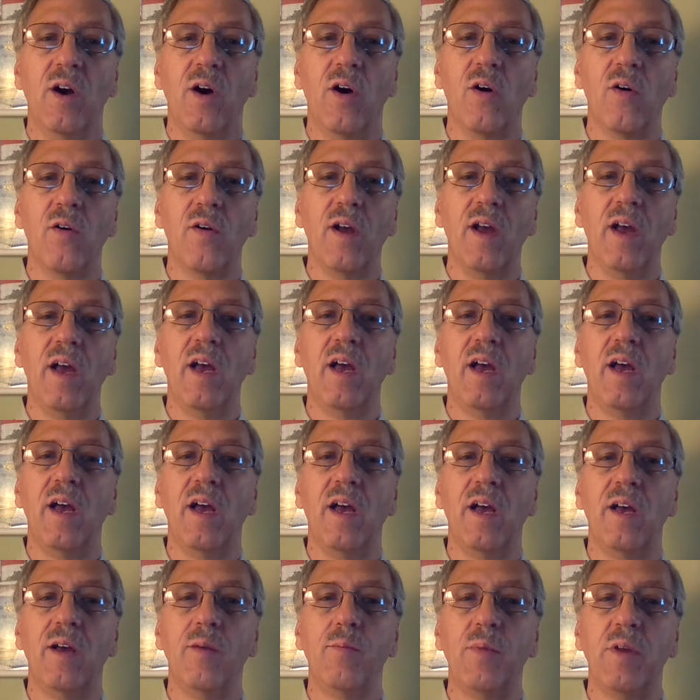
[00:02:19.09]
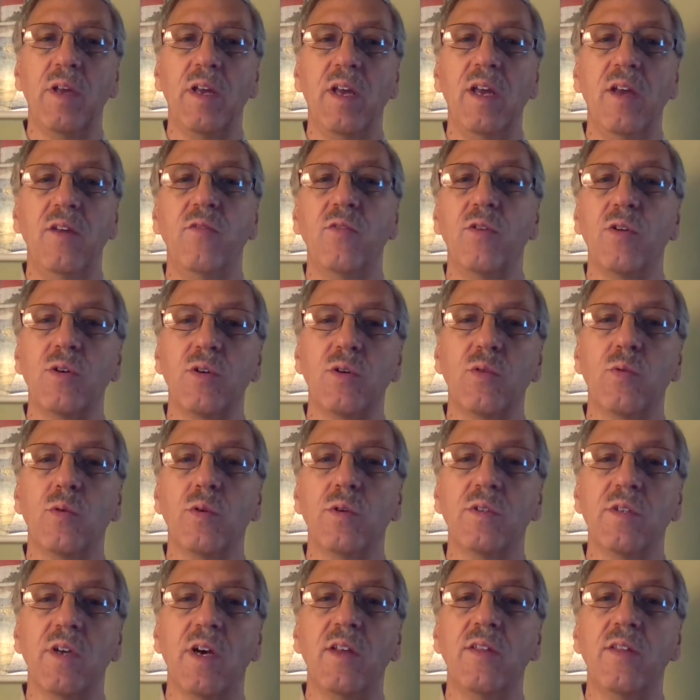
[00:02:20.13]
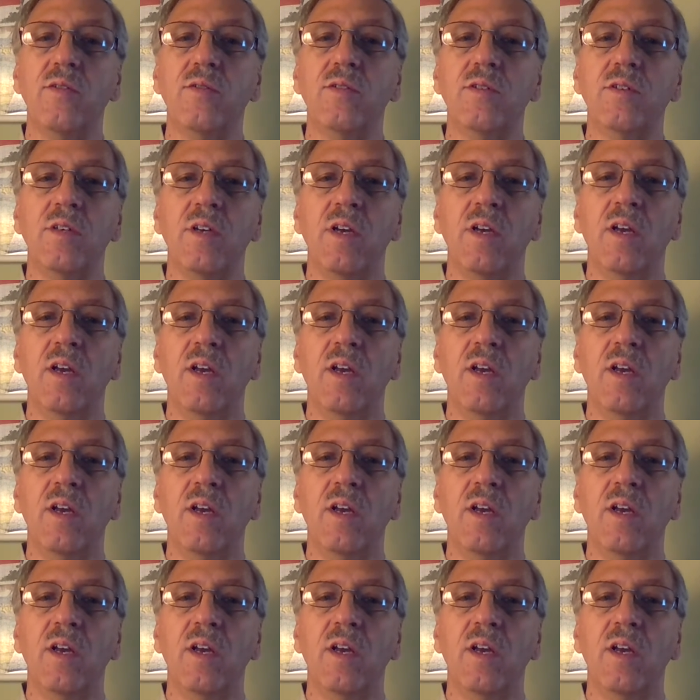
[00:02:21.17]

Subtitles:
our behavior towards others,